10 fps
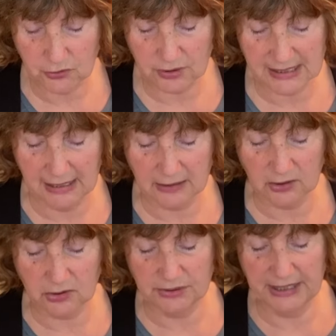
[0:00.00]
your
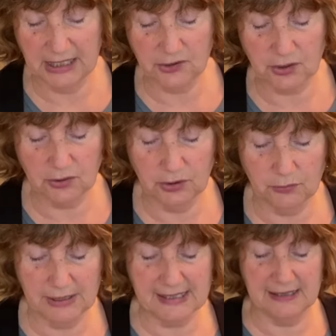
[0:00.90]
cyclical nature, you
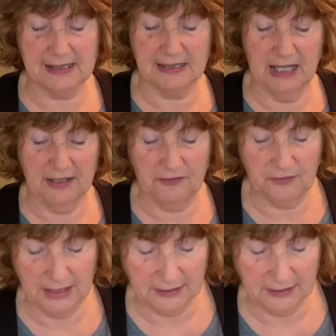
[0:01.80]
resist life